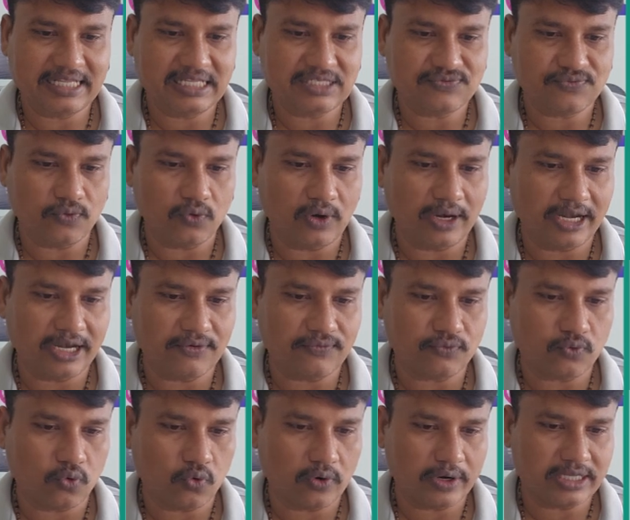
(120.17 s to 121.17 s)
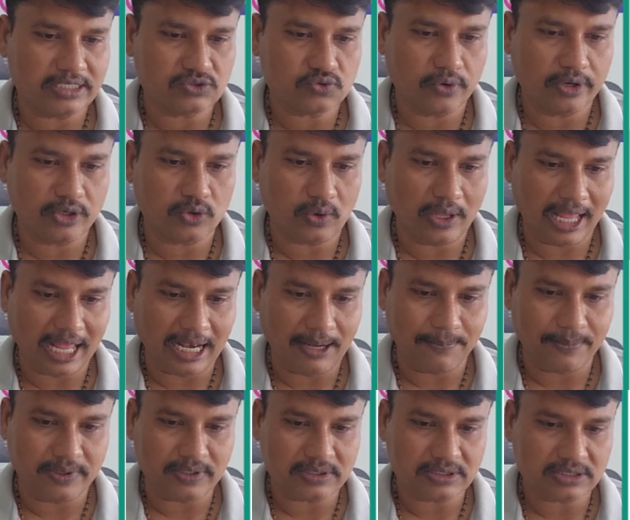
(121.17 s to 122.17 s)
this 4 line of code is going to
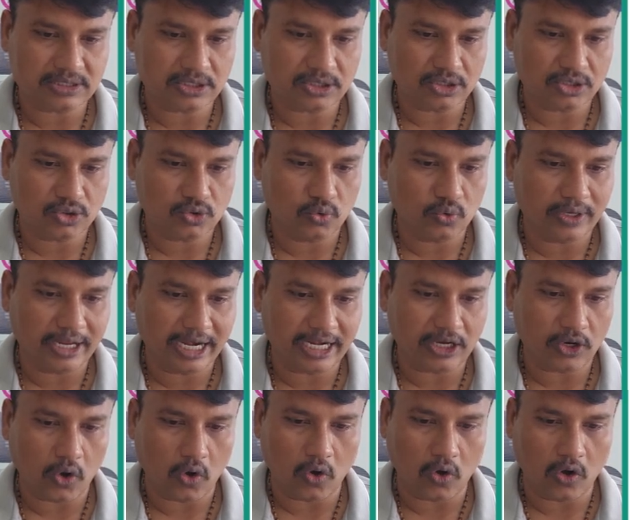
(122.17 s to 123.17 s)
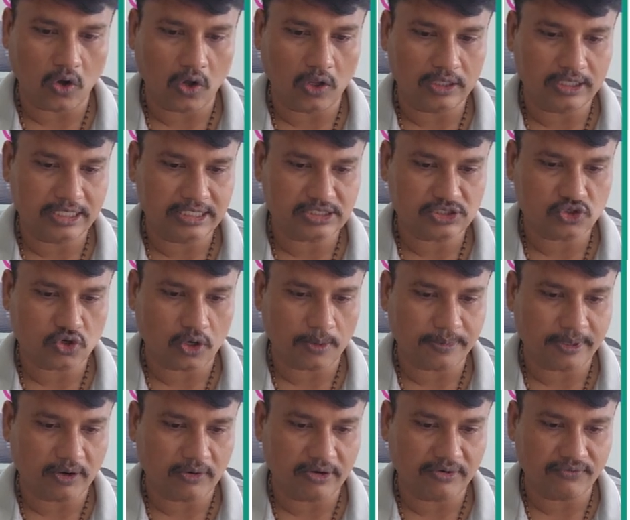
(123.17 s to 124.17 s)
help us to get all this drop
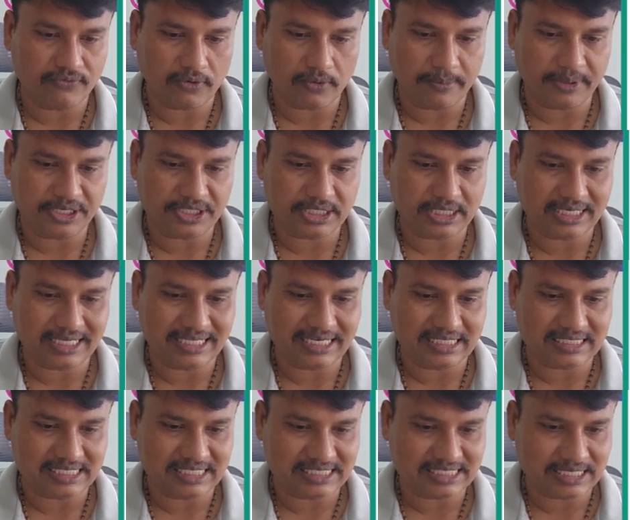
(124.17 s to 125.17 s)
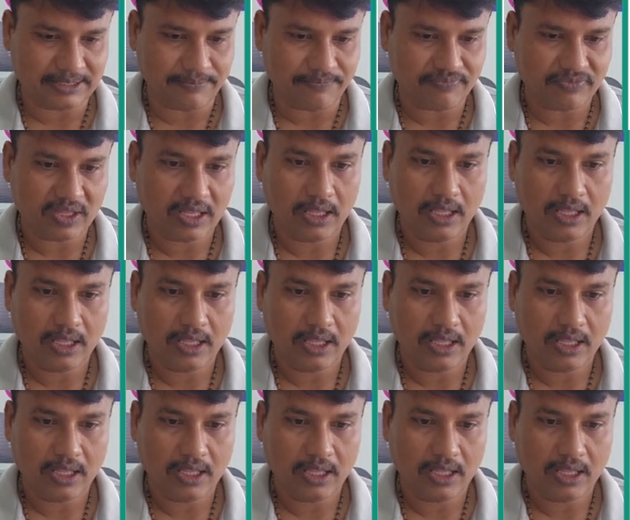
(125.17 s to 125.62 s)
down information in a system.